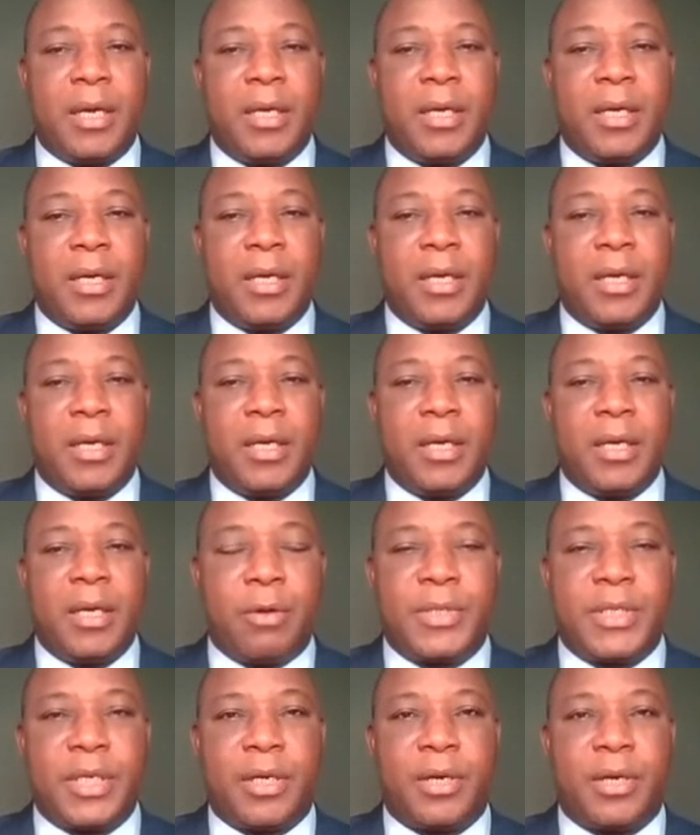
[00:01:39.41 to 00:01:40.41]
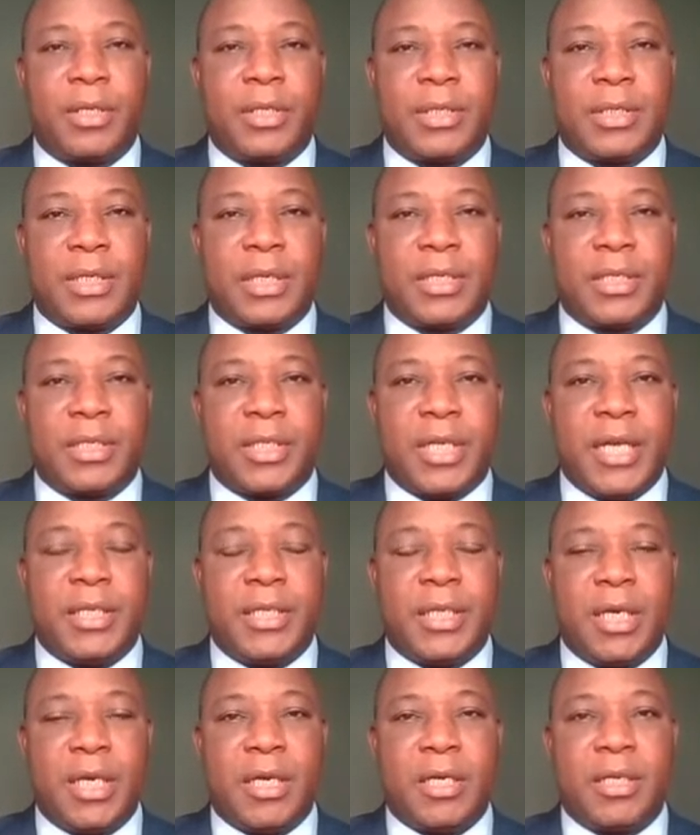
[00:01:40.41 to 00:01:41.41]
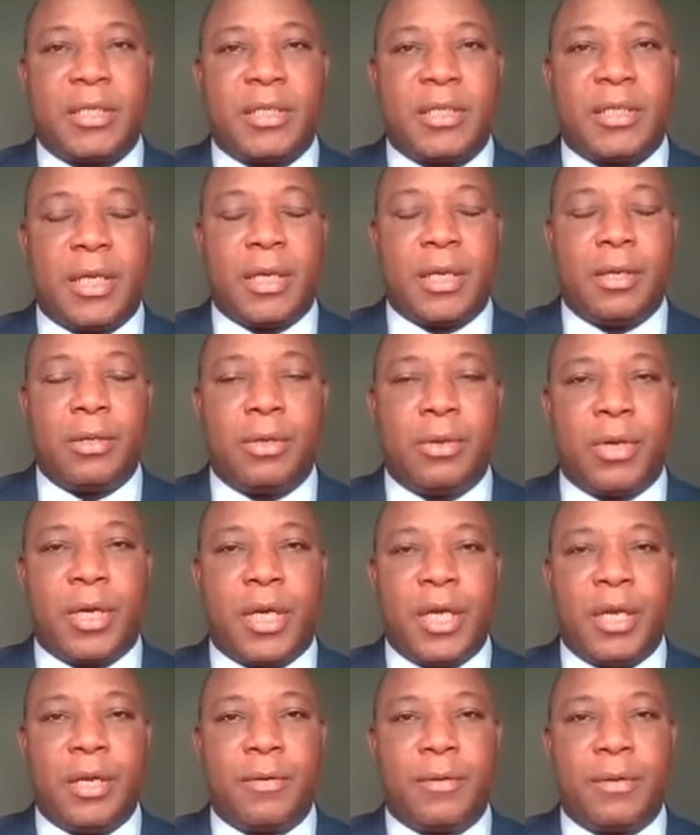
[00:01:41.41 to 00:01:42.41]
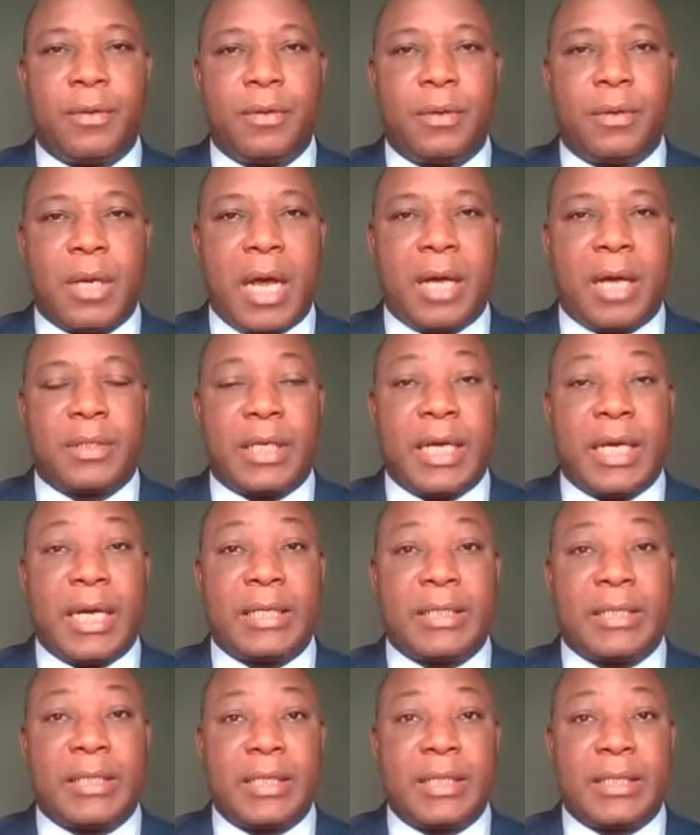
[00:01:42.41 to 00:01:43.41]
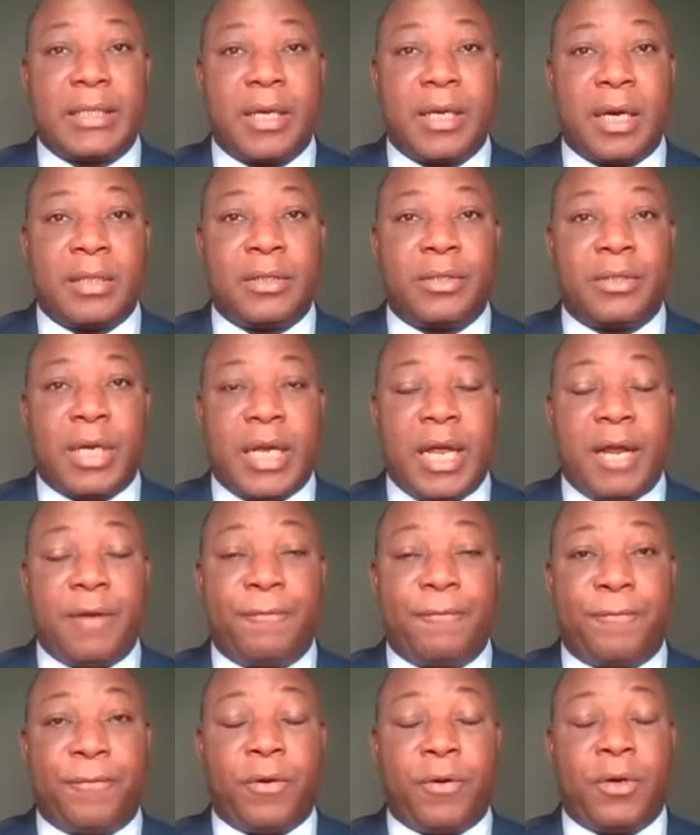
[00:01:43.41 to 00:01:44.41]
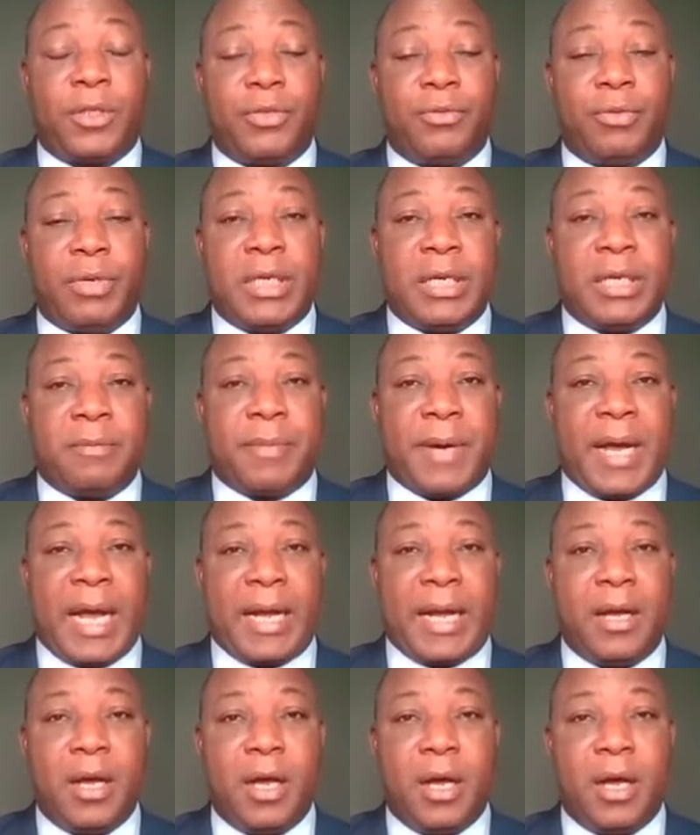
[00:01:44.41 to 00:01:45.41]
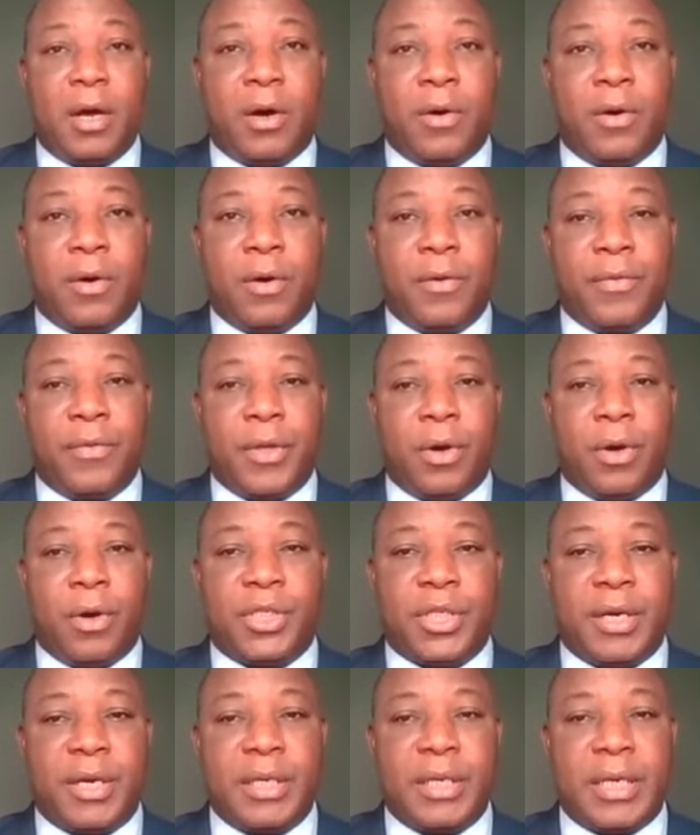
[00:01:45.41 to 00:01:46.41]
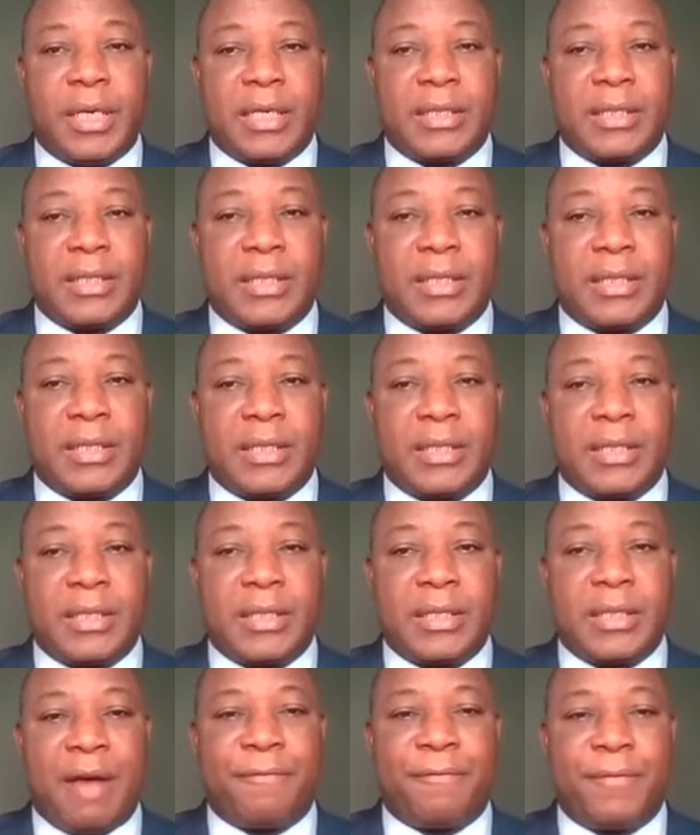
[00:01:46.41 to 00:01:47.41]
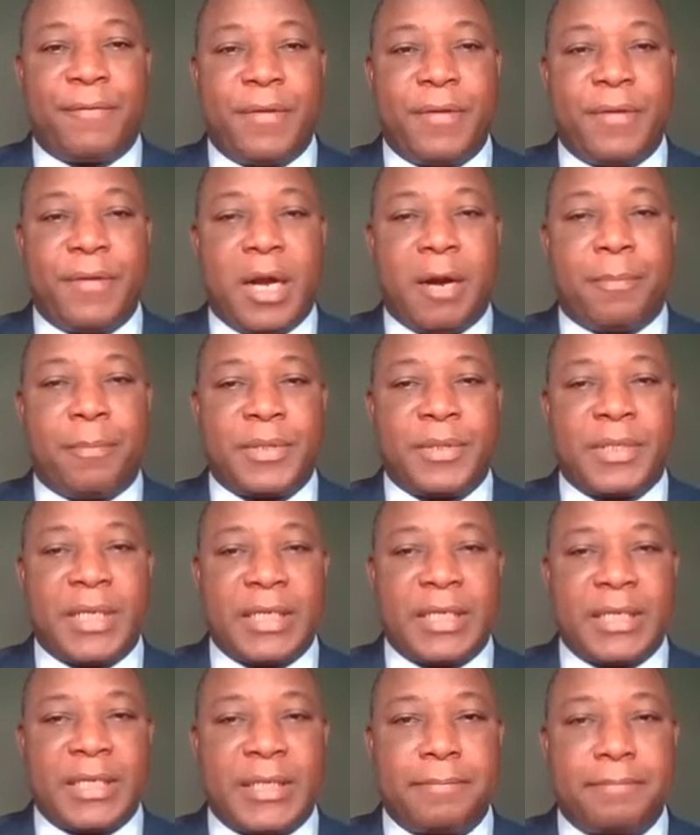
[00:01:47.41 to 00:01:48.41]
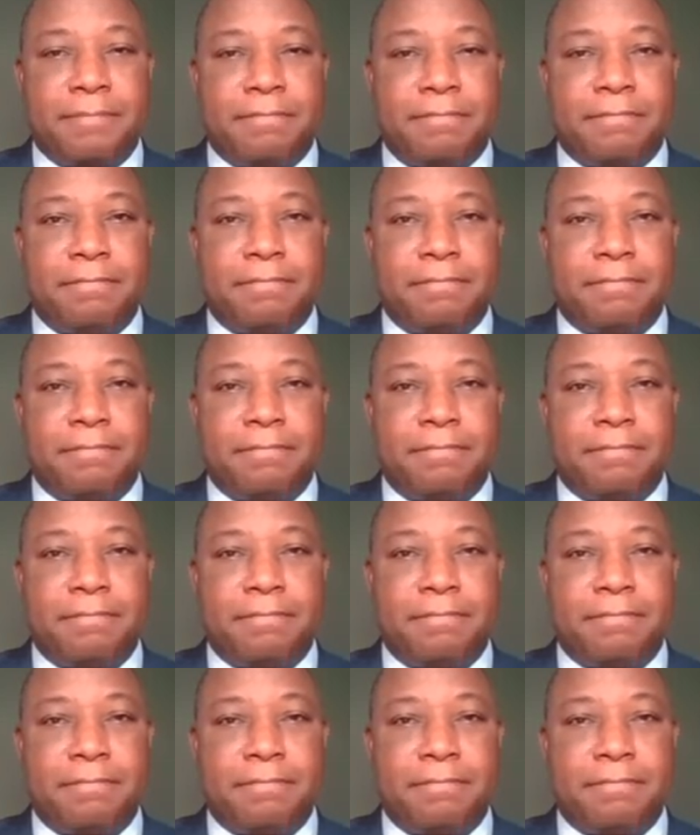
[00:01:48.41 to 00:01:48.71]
Kenya, the Nairobi Securities Exchange, still looking on how to get this 140 reading back on the All-Share Index, down about 0.5%.